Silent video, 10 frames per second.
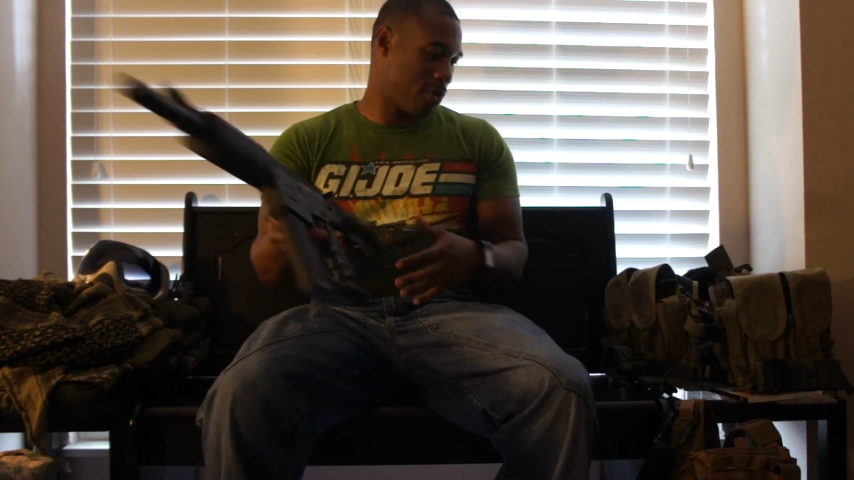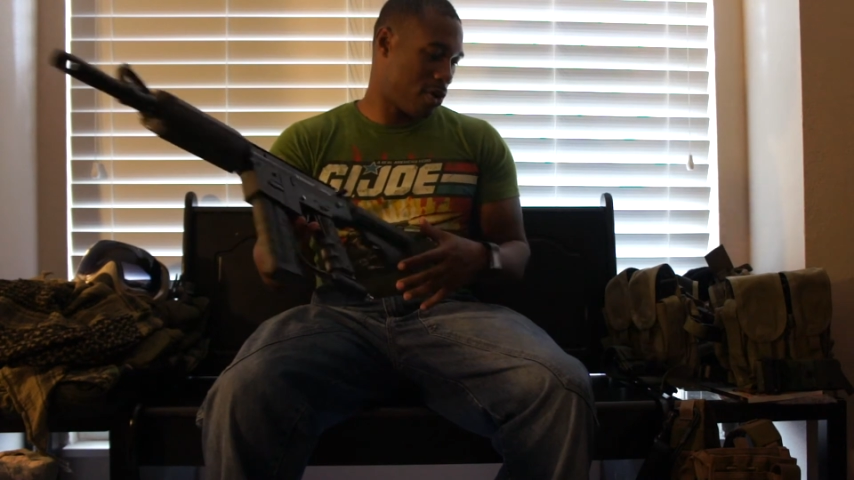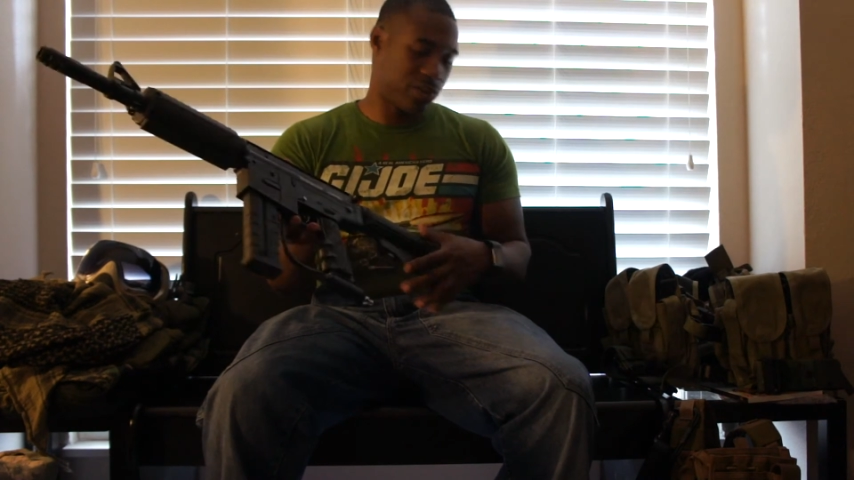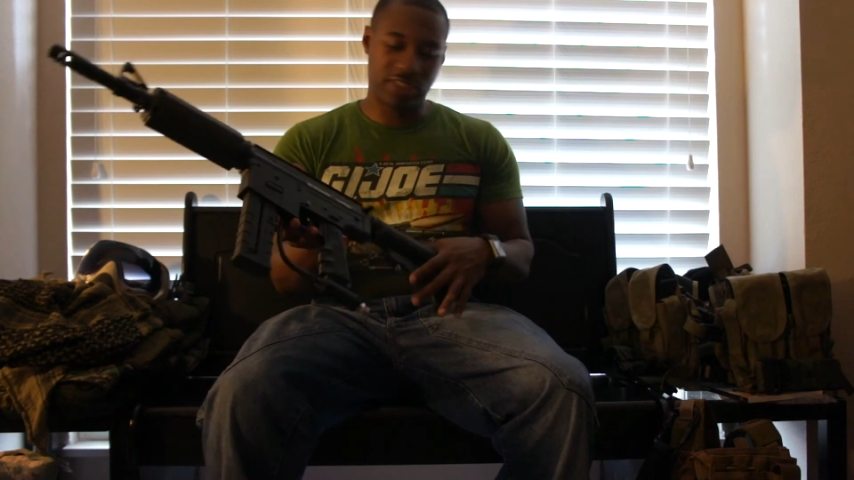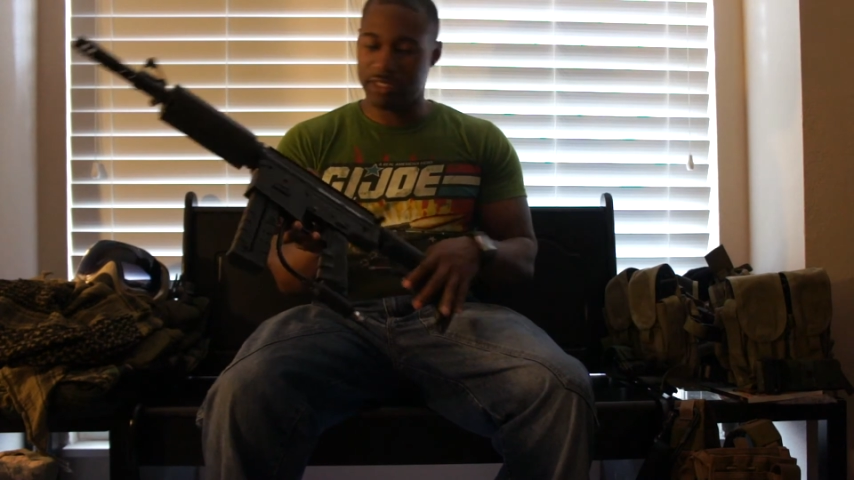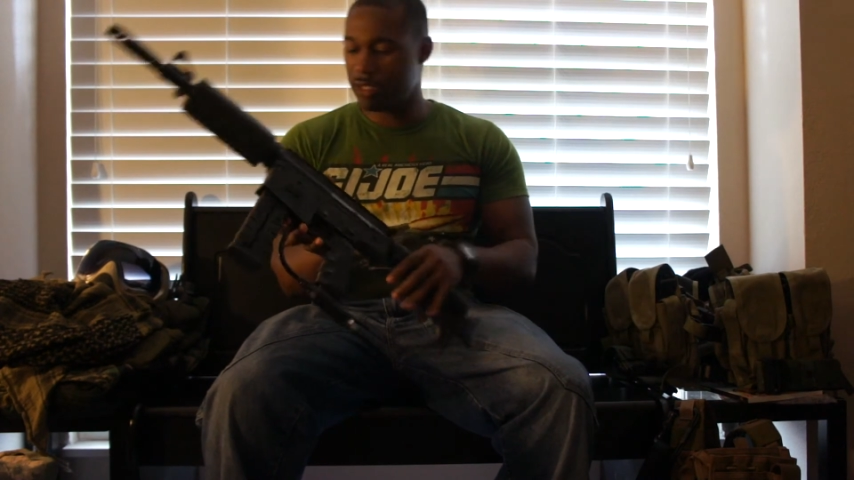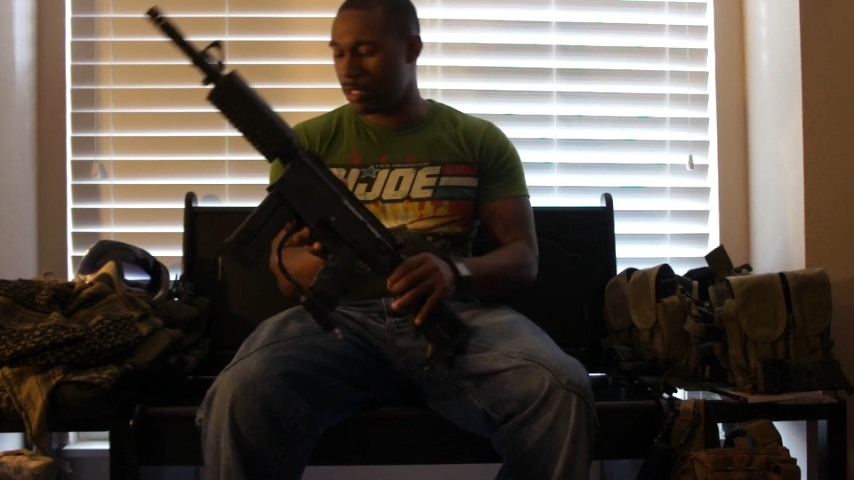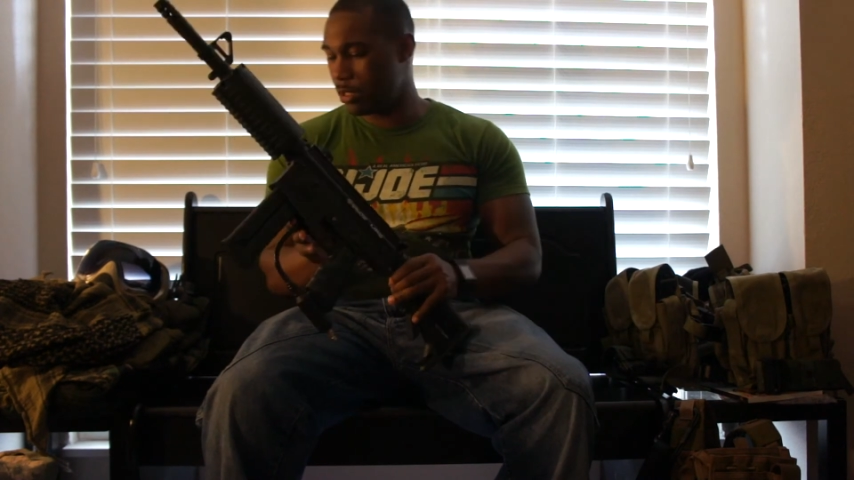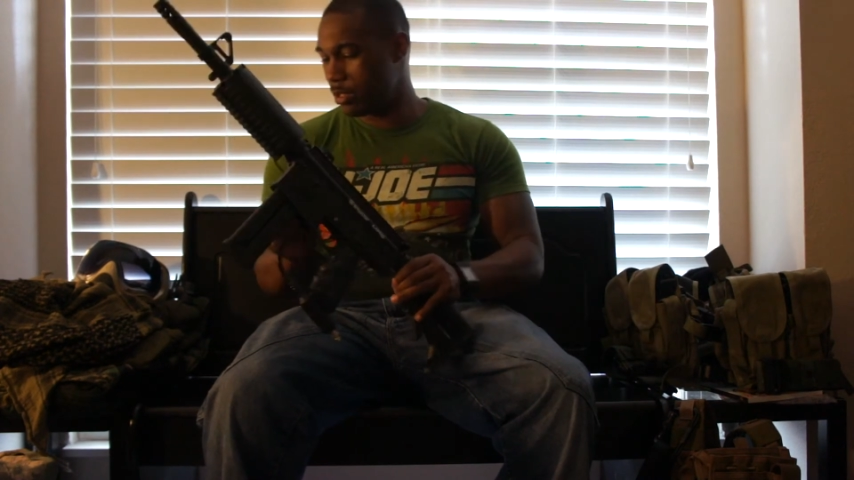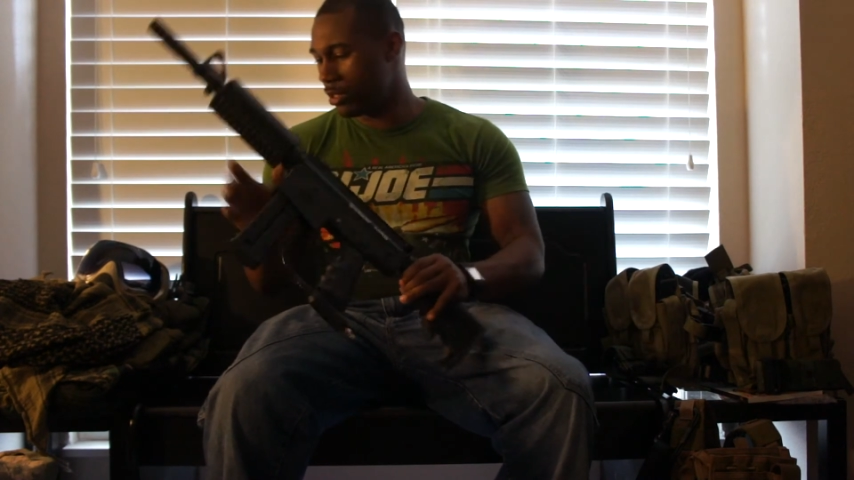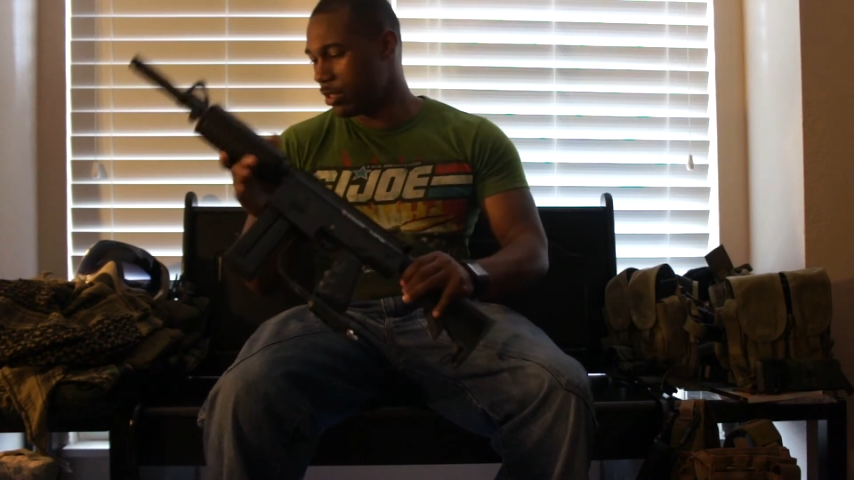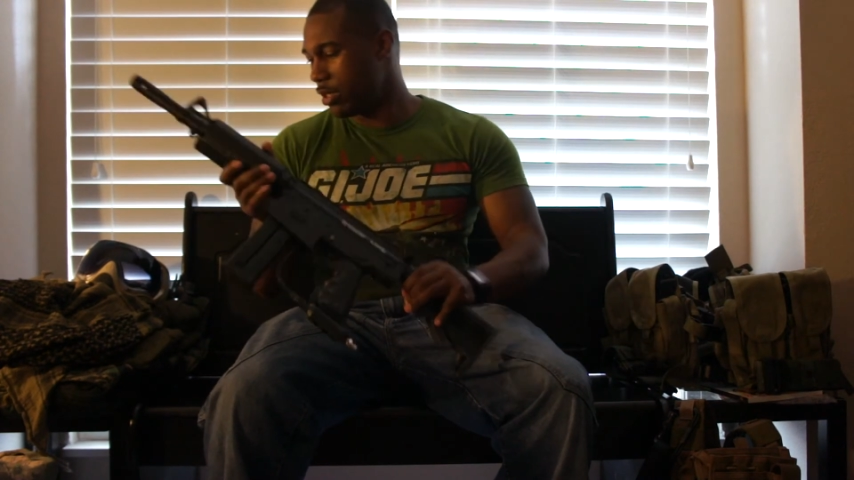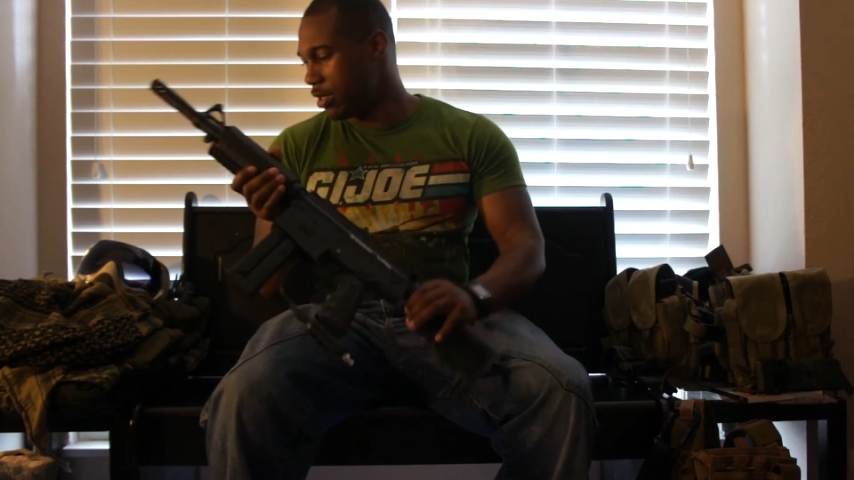MR6.